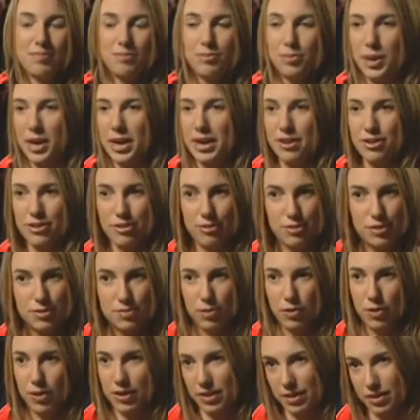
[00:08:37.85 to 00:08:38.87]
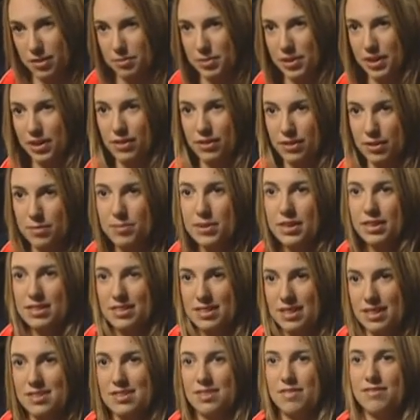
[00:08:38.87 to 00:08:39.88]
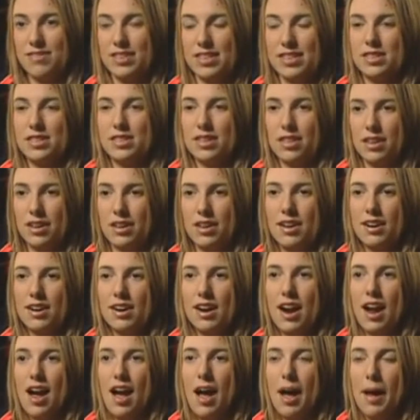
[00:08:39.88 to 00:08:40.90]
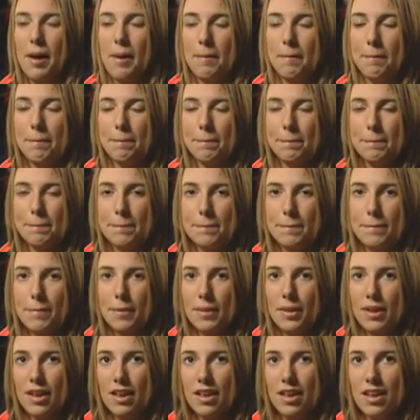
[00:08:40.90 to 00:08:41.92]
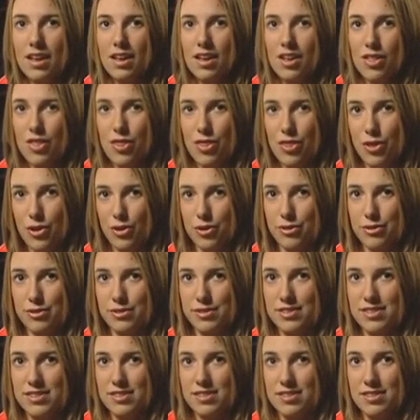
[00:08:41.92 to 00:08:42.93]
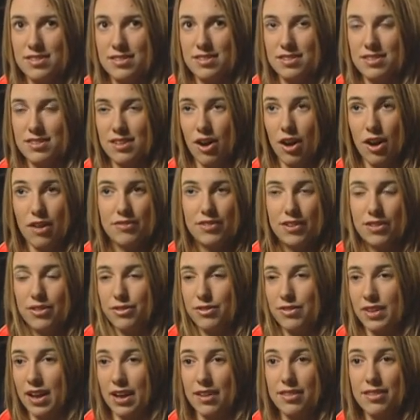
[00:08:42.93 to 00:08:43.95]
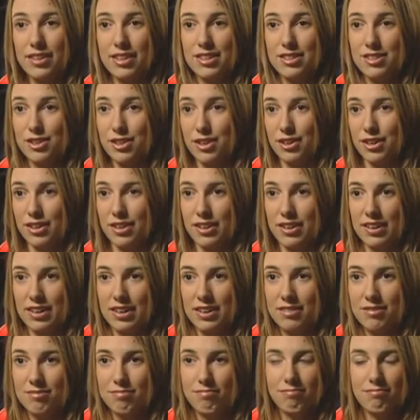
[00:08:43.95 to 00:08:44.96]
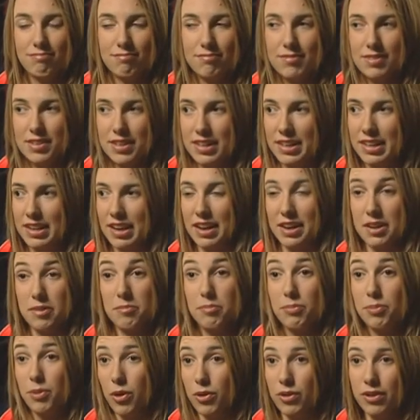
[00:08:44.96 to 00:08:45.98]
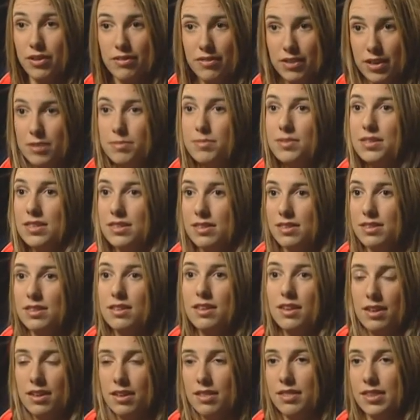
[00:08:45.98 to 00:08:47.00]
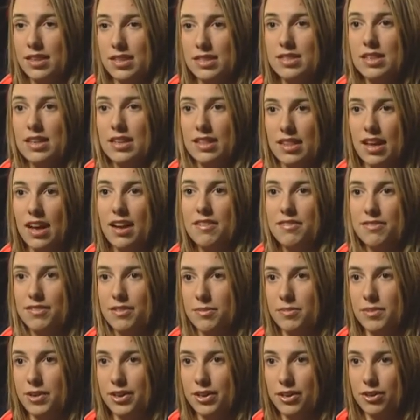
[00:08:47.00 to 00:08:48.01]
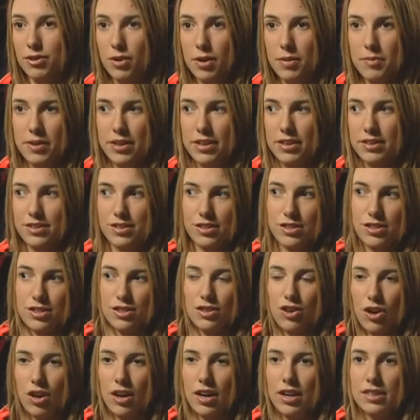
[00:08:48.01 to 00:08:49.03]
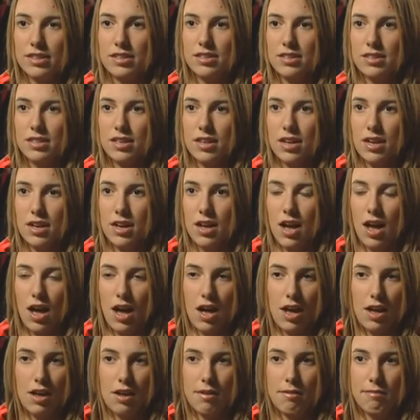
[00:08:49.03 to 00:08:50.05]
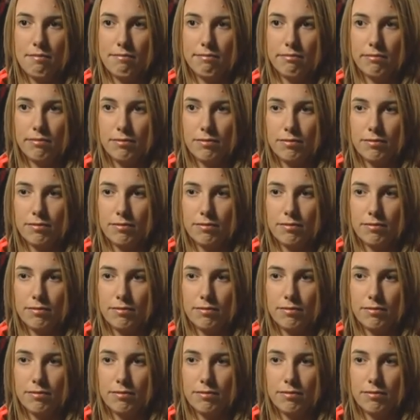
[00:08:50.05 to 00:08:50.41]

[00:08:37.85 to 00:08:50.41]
brand new sport in the Paralympics as of this year. Um, those often those athletes are getting broken ribs and, and things like that from their equipment just not um,